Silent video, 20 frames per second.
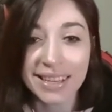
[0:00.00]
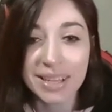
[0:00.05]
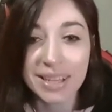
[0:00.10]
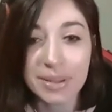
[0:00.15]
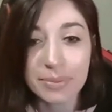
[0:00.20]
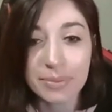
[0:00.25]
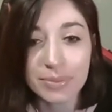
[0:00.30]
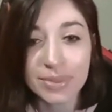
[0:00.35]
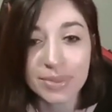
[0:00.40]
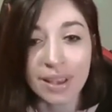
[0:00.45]

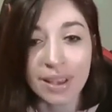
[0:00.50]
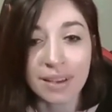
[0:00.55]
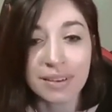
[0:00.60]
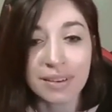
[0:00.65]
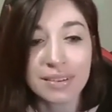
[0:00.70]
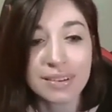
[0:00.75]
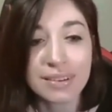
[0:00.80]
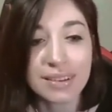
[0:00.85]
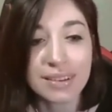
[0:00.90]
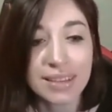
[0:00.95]

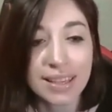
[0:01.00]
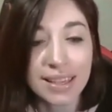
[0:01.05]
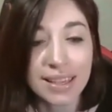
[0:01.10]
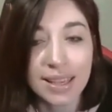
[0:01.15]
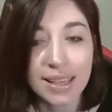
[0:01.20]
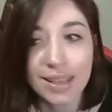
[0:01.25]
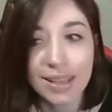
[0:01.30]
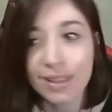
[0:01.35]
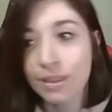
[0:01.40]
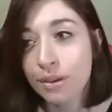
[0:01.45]
So
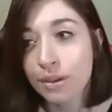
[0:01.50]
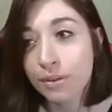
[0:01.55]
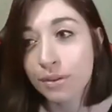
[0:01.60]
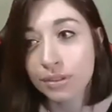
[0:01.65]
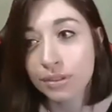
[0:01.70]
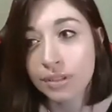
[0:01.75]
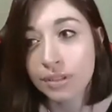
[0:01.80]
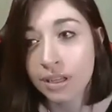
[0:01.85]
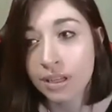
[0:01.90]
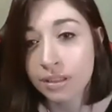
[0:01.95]
those
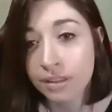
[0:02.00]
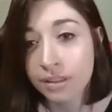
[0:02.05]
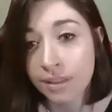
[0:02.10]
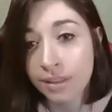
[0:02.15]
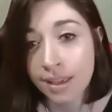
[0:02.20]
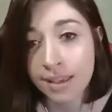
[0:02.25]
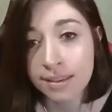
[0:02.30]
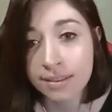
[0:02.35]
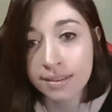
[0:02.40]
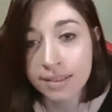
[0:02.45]
are all
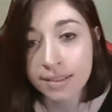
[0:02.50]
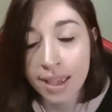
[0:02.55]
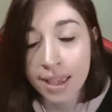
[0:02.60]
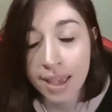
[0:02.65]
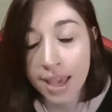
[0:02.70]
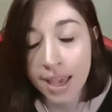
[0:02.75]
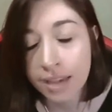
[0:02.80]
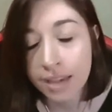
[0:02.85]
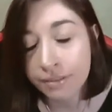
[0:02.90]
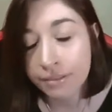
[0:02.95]
things.
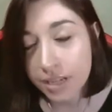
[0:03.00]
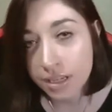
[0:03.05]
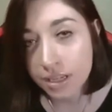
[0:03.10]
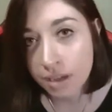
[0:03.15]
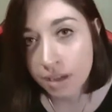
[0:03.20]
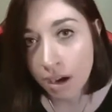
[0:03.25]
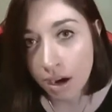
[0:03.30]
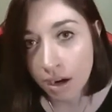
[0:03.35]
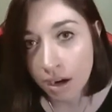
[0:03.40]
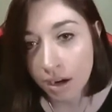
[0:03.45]
Every
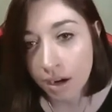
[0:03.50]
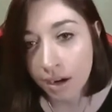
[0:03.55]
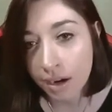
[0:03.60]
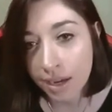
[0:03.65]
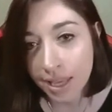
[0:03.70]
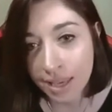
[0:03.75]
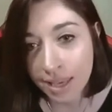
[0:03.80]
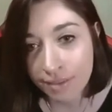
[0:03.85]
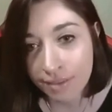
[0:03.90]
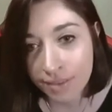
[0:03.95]
card,
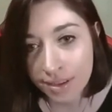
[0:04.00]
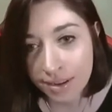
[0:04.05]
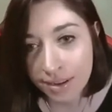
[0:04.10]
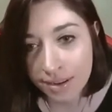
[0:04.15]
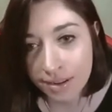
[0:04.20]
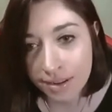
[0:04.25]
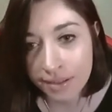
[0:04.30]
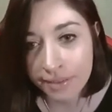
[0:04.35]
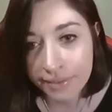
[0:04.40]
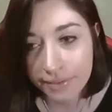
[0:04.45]

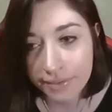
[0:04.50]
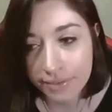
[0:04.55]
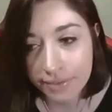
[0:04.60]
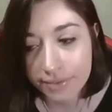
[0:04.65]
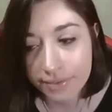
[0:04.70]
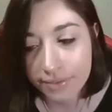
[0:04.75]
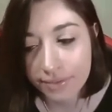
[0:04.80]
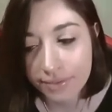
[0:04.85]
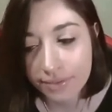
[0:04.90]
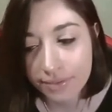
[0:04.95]
even
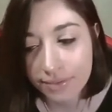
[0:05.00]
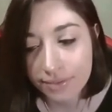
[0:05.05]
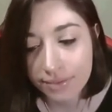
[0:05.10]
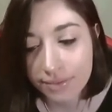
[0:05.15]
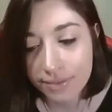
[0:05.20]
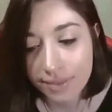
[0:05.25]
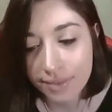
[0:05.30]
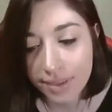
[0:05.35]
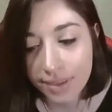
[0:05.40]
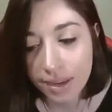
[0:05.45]

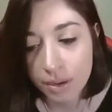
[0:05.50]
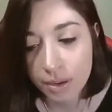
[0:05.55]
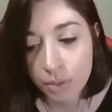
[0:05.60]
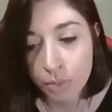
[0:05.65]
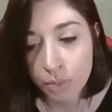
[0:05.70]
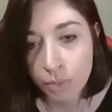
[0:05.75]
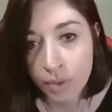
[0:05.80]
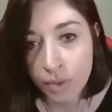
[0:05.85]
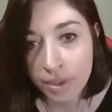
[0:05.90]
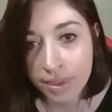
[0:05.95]

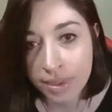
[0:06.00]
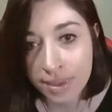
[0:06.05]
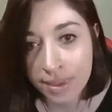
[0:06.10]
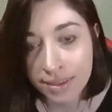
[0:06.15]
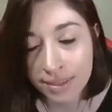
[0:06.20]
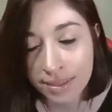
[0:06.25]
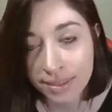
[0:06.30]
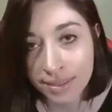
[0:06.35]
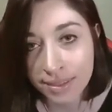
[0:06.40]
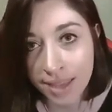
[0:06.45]
within the
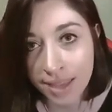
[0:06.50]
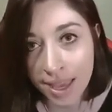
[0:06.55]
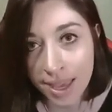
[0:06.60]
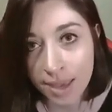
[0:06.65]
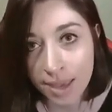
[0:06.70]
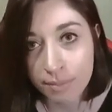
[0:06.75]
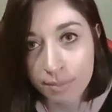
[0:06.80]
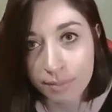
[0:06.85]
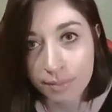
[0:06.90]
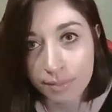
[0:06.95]

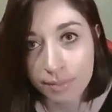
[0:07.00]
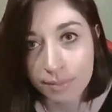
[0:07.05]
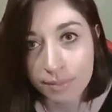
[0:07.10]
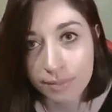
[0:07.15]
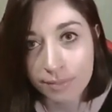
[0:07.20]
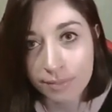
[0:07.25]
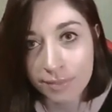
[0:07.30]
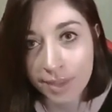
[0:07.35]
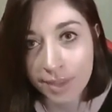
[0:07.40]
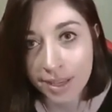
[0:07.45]
same
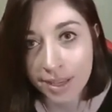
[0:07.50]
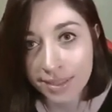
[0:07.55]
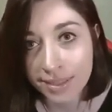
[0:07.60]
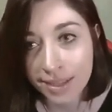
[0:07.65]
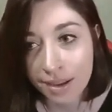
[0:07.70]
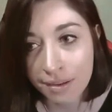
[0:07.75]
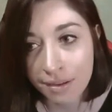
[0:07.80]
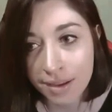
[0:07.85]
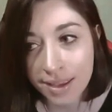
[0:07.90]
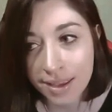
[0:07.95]

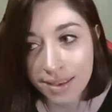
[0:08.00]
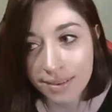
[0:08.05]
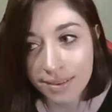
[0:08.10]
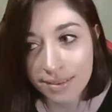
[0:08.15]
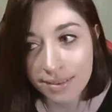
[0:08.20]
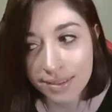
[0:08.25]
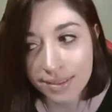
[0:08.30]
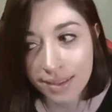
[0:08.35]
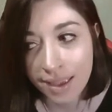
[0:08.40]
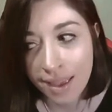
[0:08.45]

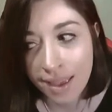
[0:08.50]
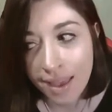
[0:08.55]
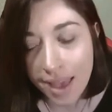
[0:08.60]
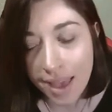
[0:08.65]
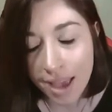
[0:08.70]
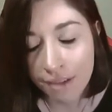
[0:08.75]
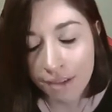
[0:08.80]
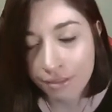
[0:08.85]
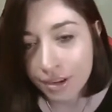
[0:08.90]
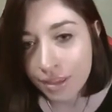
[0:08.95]
series,
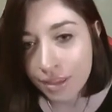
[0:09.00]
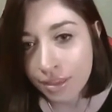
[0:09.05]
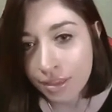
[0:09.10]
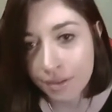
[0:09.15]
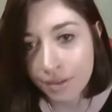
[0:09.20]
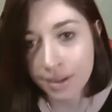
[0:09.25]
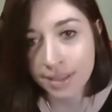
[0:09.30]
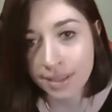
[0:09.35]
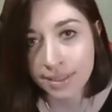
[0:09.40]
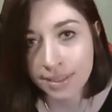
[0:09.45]
every
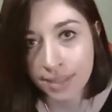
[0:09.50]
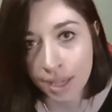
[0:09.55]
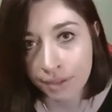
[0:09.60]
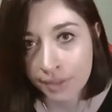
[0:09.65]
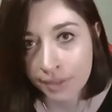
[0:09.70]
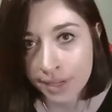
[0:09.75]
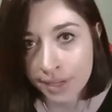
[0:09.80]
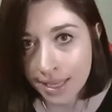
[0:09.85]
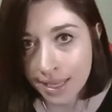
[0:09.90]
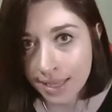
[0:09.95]

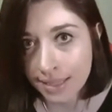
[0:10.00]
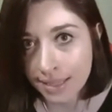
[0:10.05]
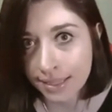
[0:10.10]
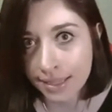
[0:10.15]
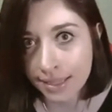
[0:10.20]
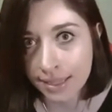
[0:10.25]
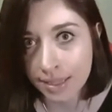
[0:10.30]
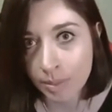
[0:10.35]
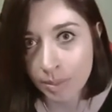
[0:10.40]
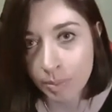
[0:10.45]
3070 is
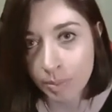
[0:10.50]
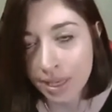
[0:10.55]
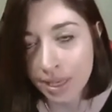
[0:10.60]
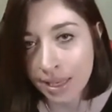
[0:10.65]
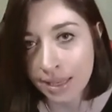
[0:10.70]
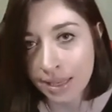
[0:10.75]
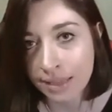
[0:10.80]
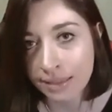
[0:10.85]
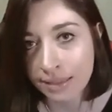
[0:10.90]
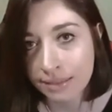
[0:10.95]
going to
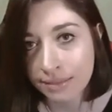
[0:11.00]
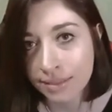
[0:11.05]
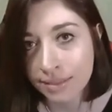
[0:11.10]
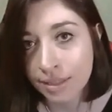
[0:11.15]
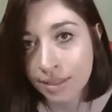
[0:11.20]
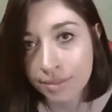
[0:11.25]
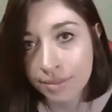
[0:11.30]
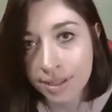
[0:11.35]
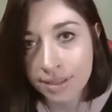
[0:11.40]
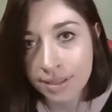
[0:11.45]
be
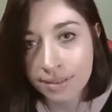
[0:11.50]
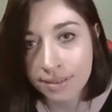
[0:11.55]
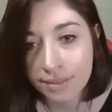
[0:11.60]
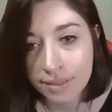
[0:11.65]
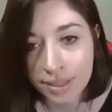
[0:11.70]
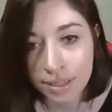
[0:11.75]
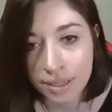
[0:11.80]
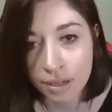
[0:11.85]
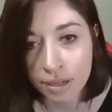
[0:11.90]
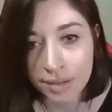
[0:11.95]
different,
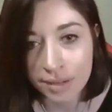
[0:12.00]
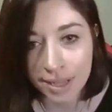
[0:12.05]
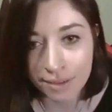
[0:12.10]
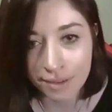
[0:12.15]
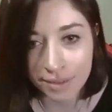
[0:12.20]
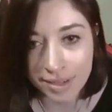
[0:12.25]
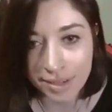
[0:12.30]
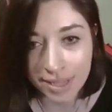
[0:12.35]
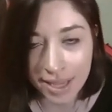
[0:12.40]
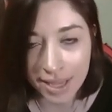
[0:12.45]
and
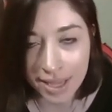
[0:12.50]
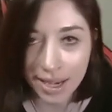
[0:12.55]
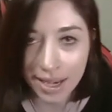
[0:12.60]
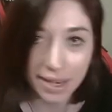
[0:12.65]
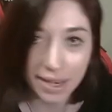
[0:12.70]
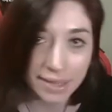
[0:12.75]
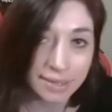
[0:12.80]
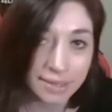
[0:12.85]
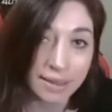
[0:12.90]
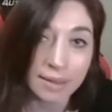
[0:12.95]
every 1080
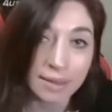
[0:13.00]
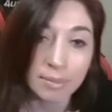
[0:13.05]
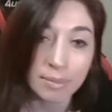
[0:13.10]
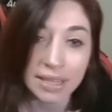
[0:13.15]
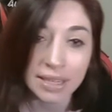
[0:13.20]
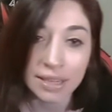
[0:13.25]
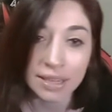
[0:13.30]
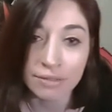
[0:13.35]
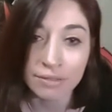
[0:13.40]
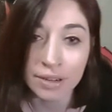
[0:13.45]
is going to be
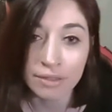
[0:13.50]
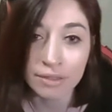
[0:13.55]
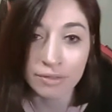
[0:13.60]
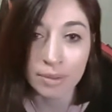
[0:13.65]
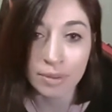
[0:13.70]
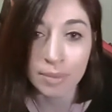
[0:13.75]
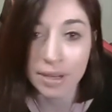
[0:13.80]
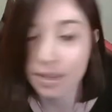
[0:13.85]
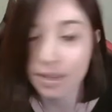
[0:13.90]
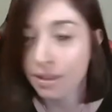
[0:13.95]
different
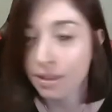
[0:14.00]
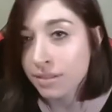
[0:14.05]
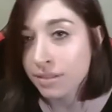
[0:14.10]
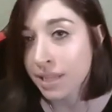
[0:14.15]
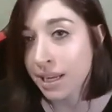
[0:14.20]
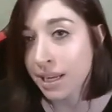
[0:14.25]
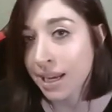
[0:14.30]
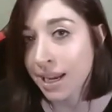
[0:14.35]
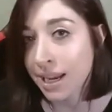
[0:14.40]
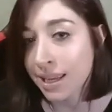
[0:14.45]
from another
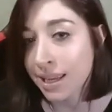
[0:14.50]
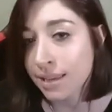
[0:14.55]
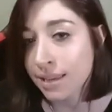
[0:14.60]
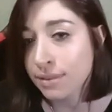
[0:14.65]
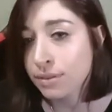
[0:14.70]
1080.